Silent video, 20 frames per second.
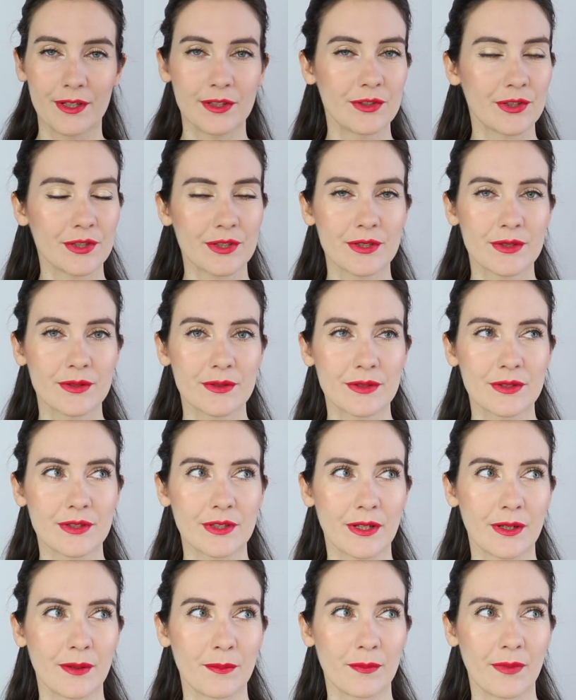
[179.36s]
It just
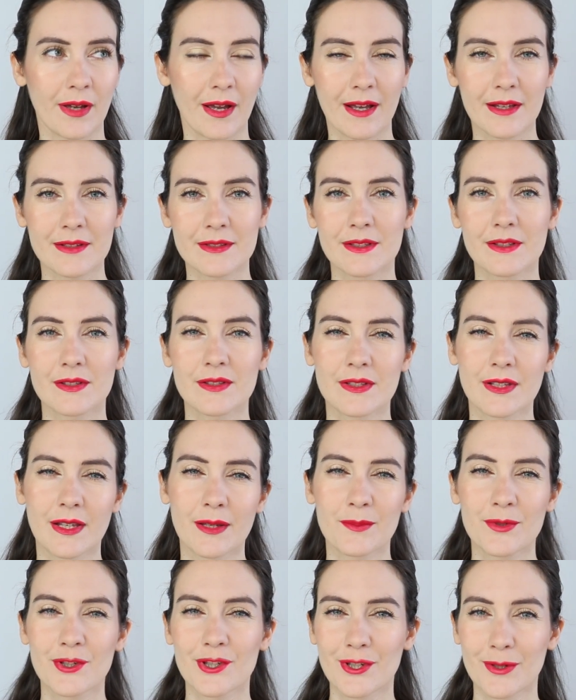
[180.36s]
um, has the
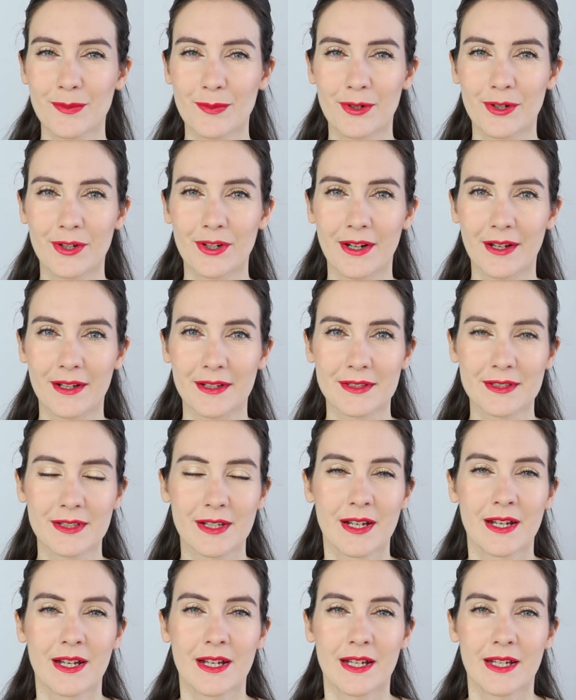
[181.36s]
same shimmer as
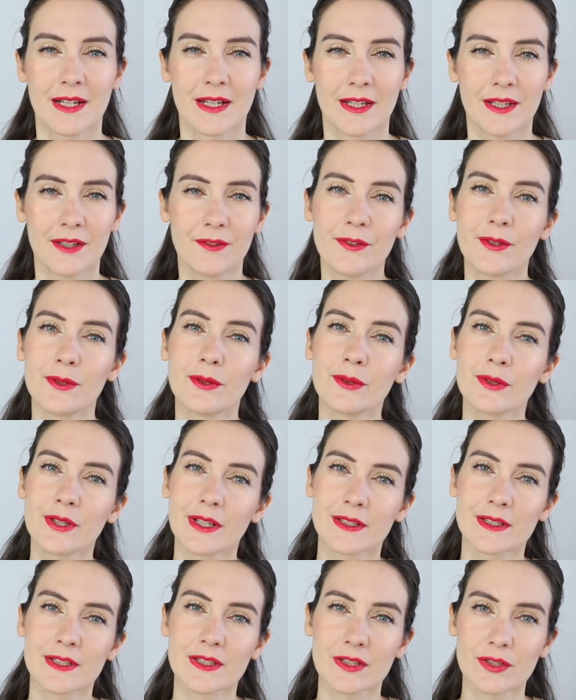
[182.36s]
if you look
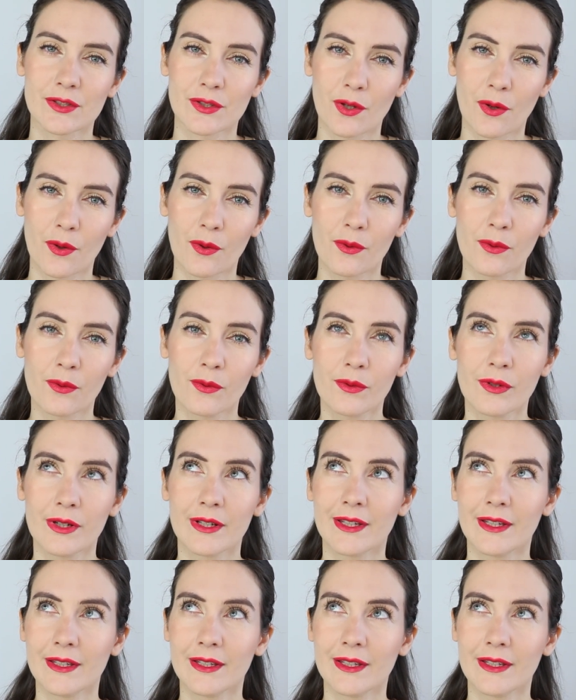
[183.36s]
at snow